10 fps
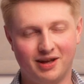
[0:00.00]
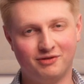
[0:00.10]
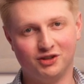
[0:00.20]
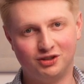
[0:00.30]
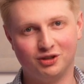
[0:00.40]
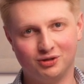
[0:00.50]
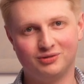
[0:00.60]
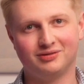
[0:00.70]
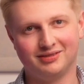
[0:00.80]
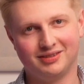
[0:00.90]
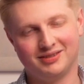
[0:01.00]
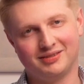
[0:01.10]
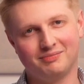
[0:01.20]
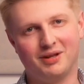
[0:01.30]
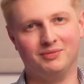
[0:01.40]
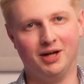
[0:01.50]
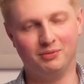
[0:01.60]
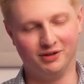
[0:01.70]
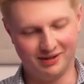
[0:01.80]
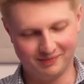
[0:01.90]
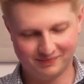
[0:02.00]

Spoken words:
If I do, pick me up on it.